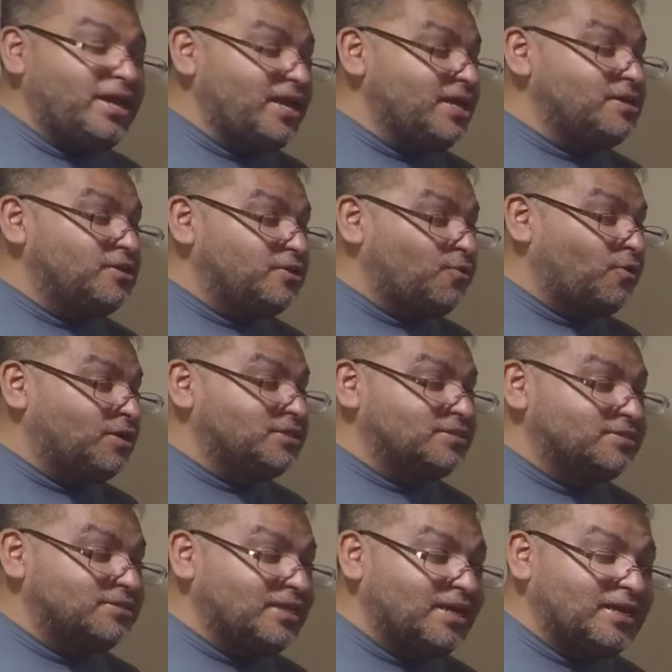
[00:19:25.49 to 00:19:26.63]
Any questions
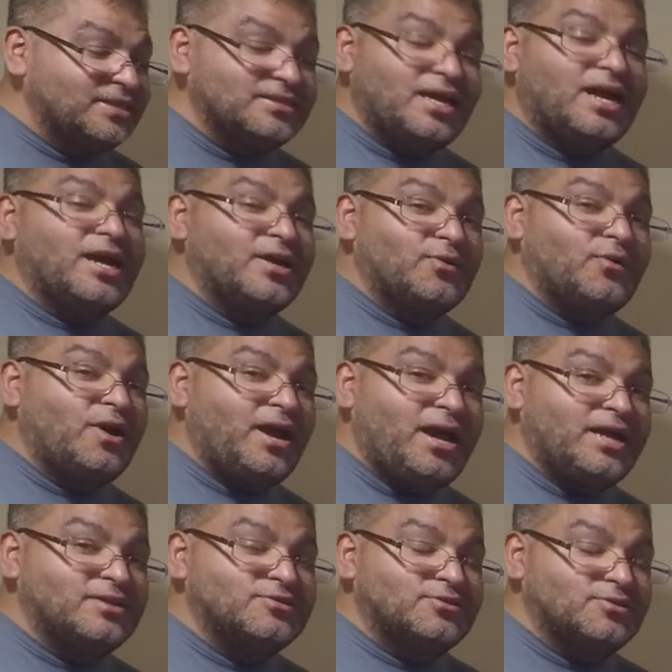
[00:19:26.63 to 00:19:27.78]
asked, I will
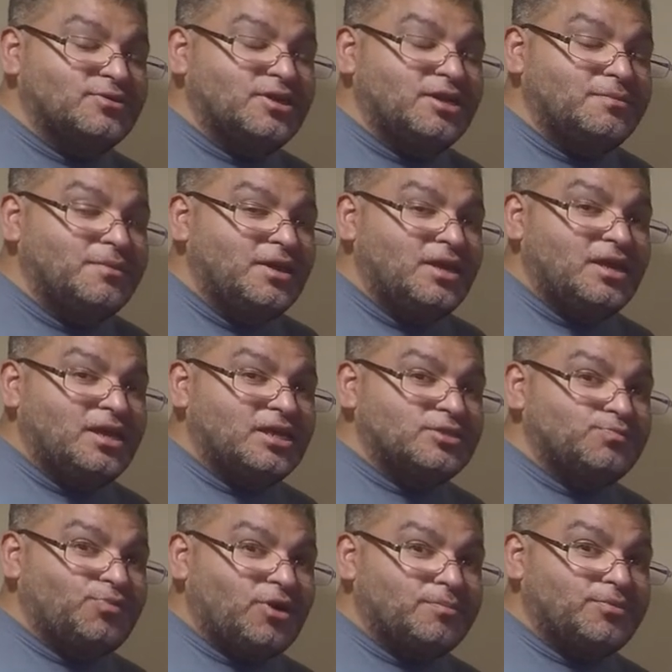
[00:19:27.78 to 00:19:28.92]
answer them as
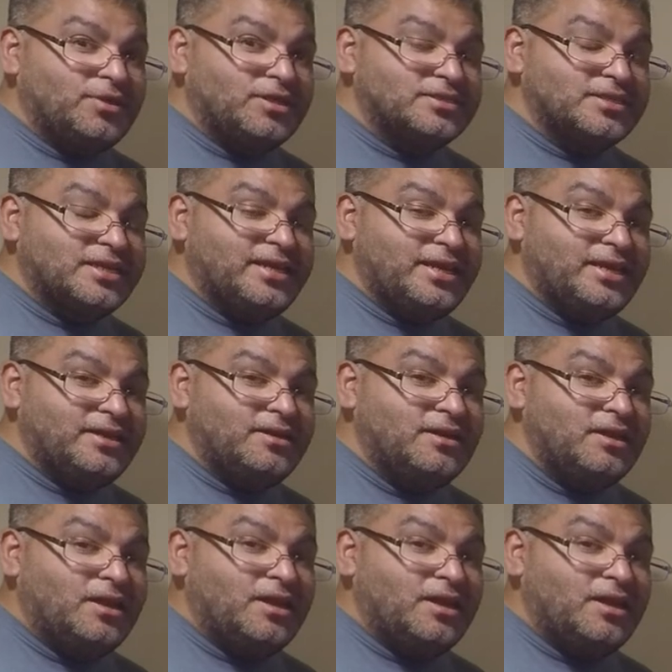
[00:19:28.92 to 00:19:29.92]
promptly as I can.